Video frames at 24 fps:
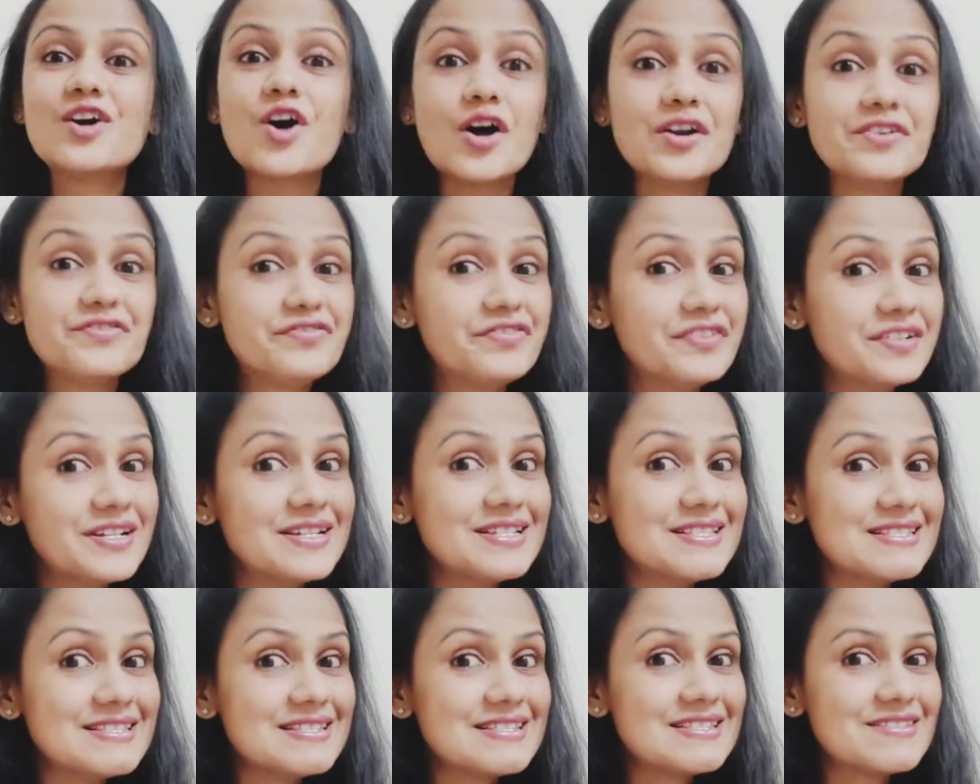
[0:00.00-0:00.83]

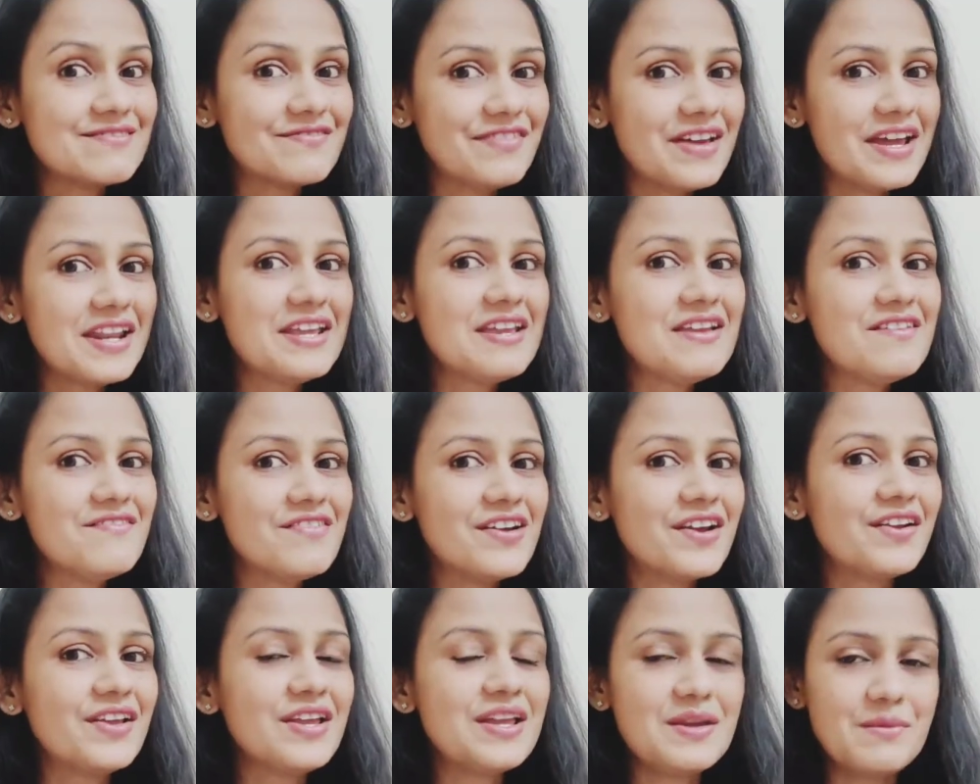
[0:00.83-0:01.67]
confidence, very,
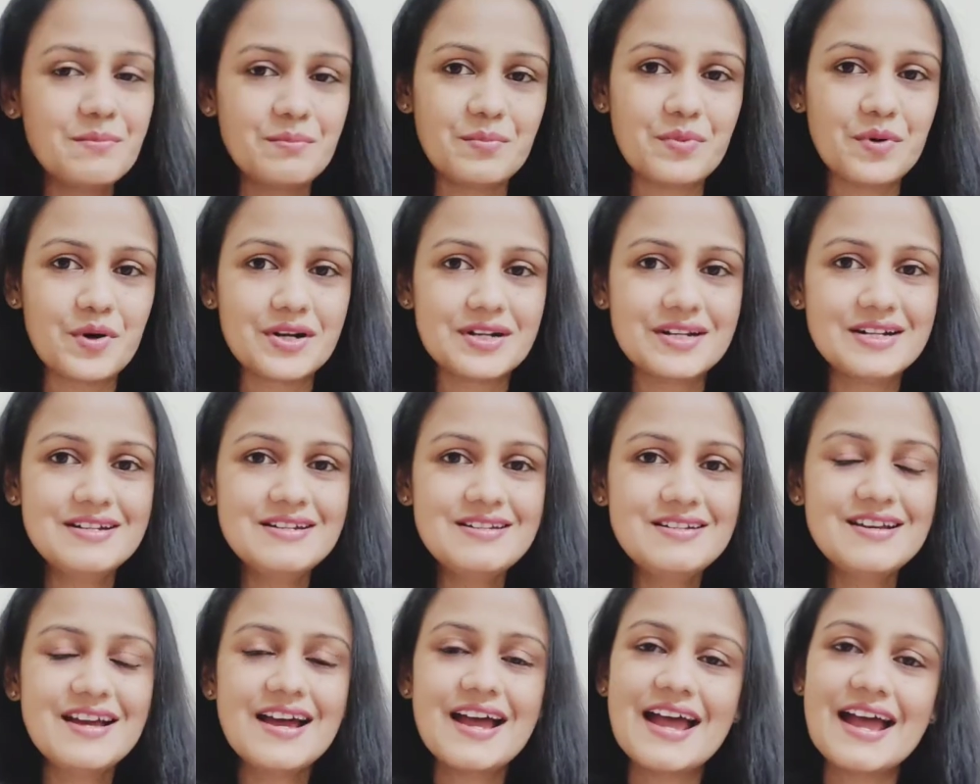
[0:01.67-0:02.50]
very
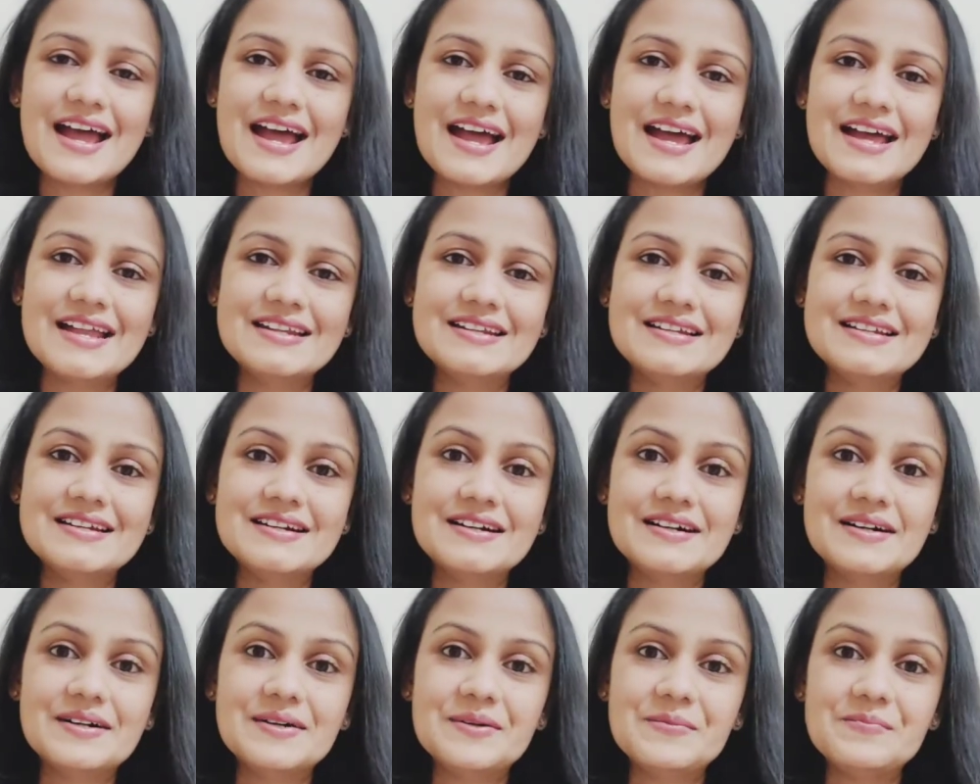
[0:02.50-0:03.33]
important,
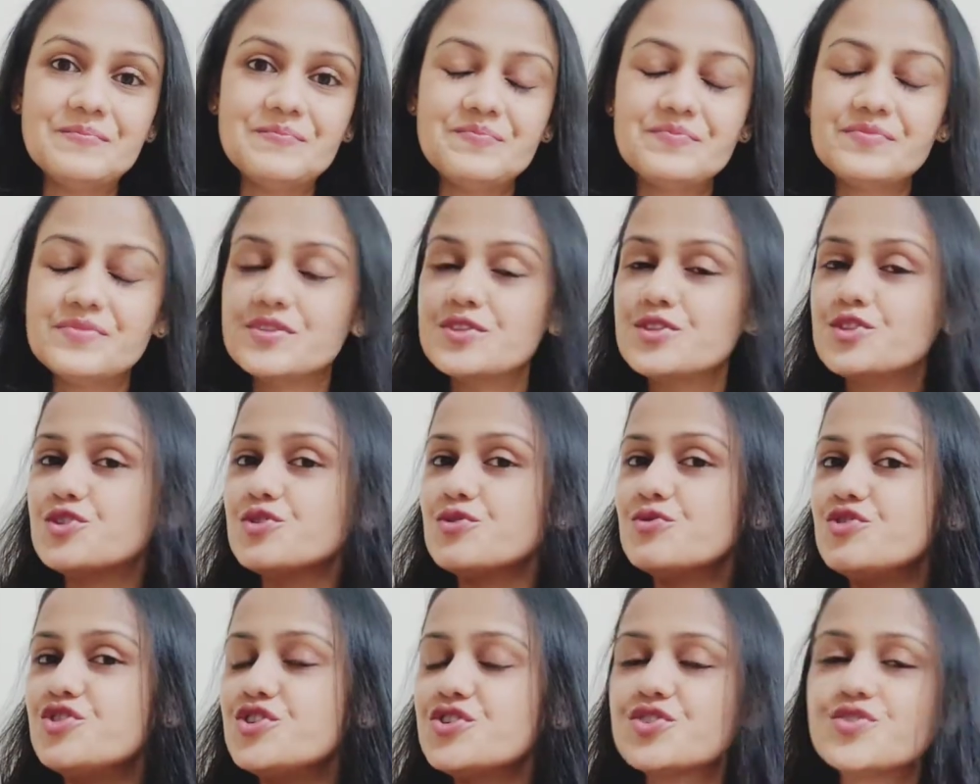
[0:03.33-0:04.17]
and
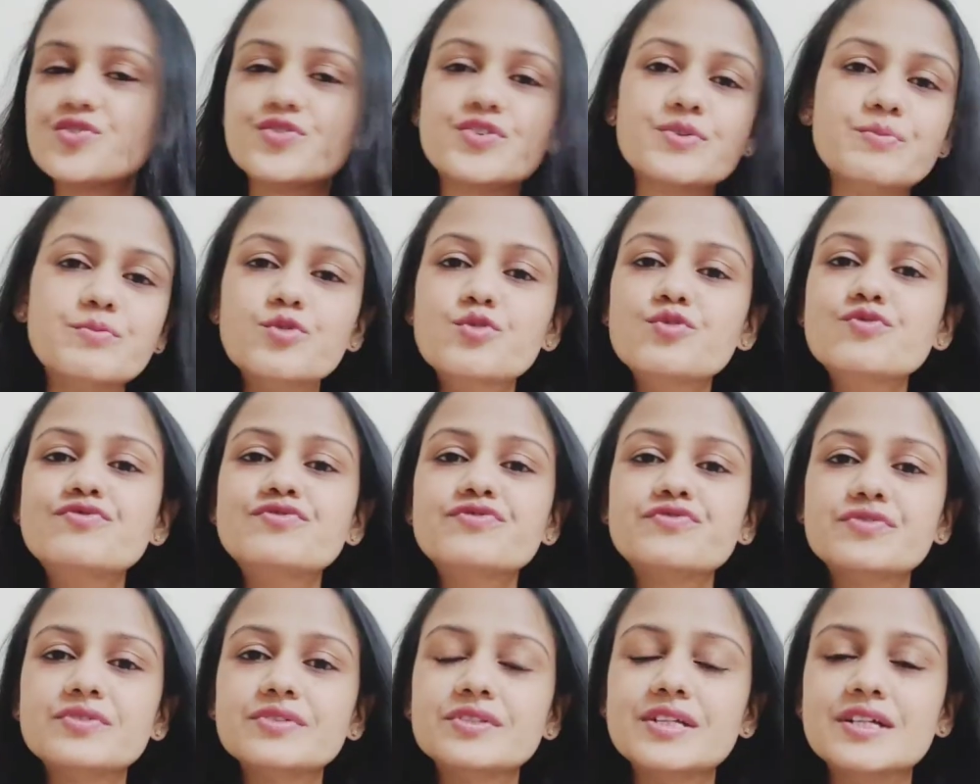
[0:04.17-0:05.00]
to just
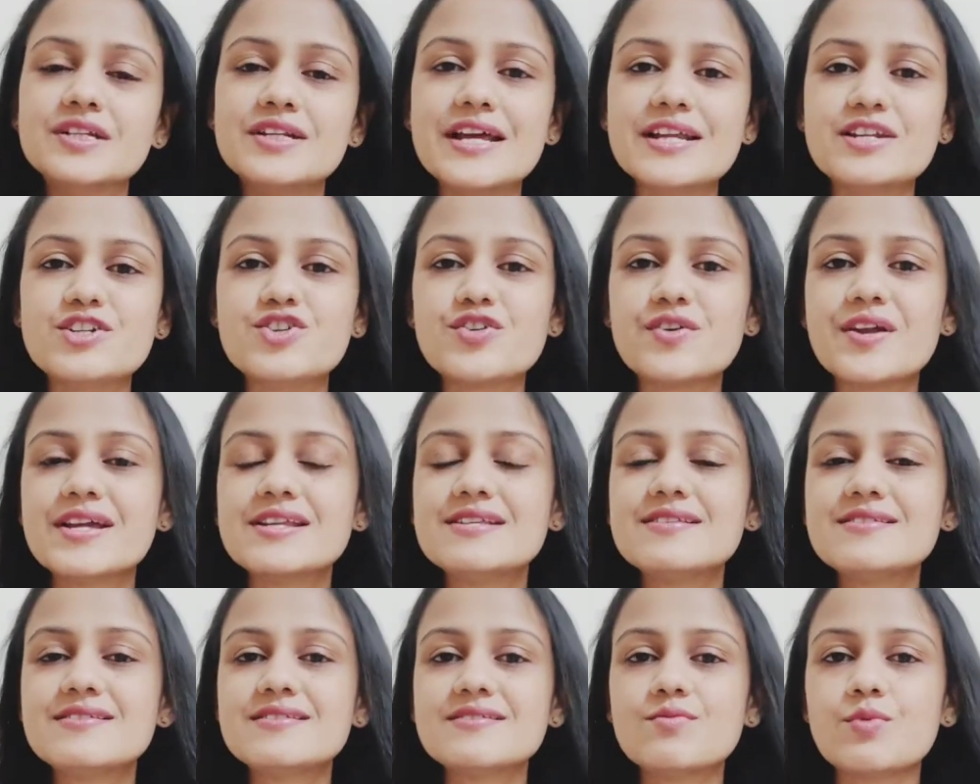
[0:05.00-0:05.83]
remove the
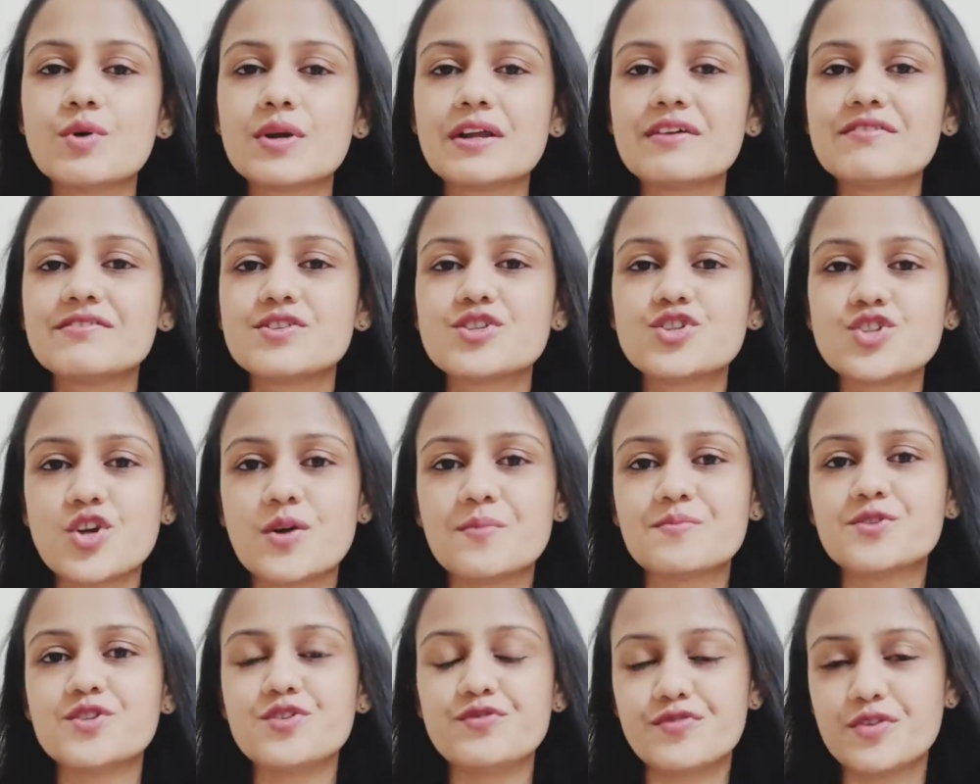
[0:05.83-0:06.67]
deterrents, whatever
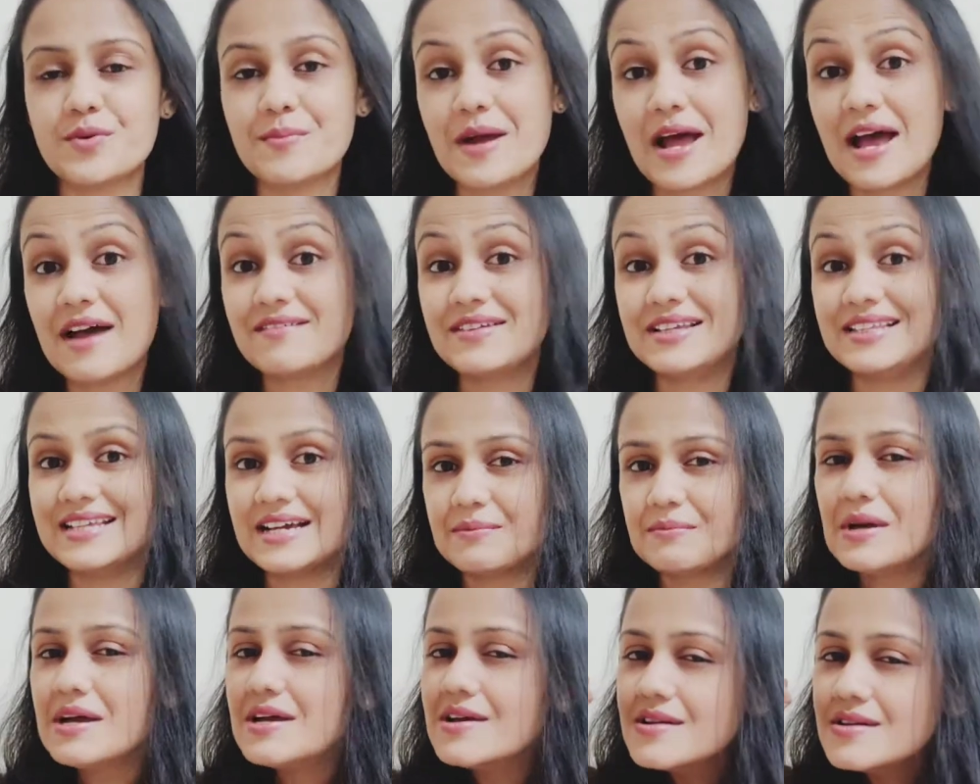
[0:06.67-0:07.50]
stops you from having
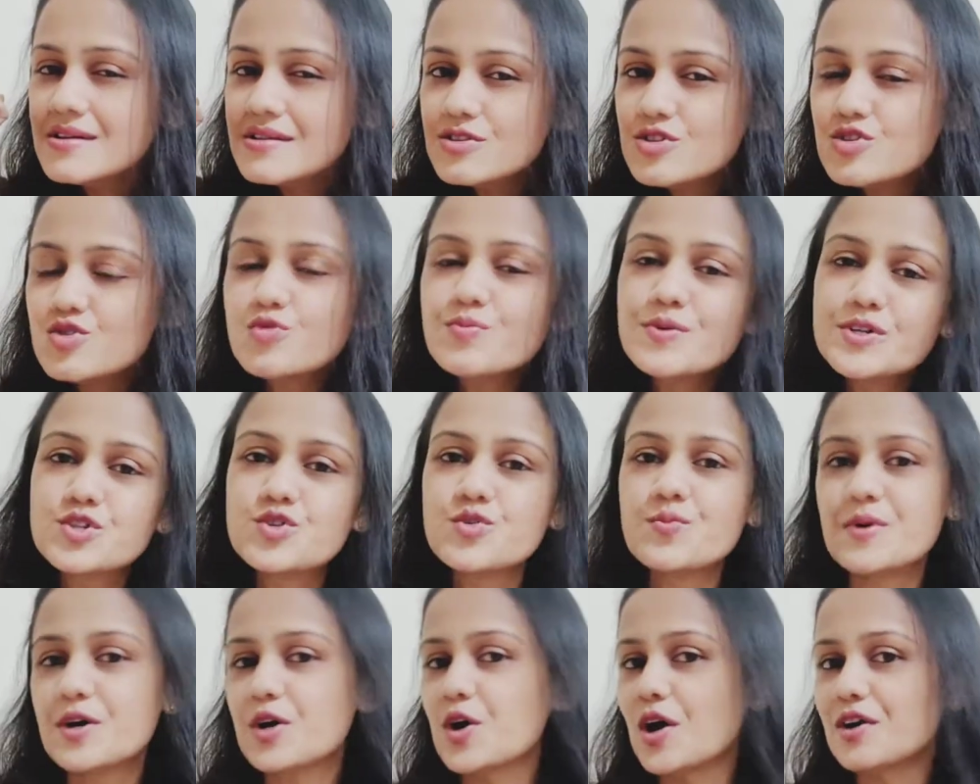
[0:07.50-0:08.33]
that
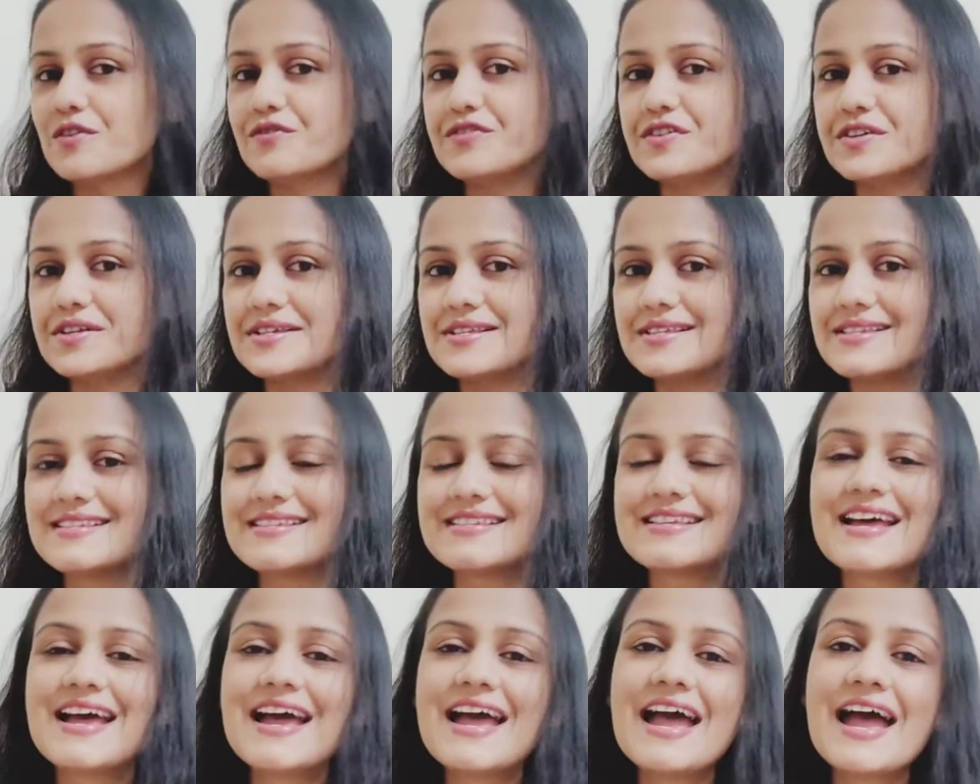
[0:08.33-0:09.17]
super
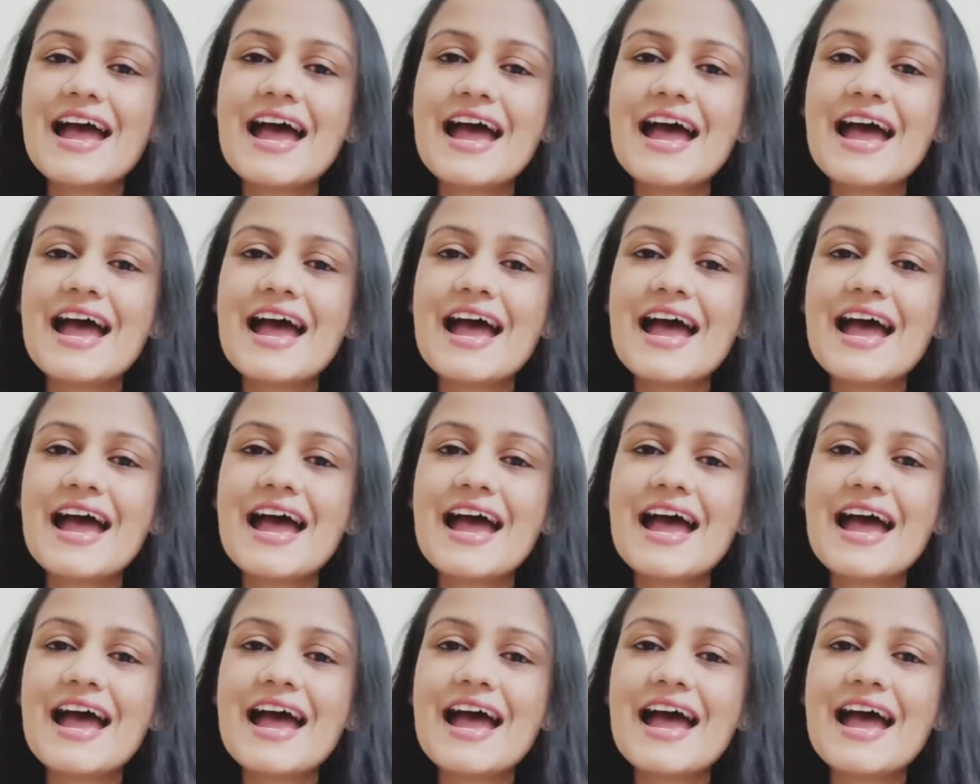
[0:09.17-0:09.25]
confidence.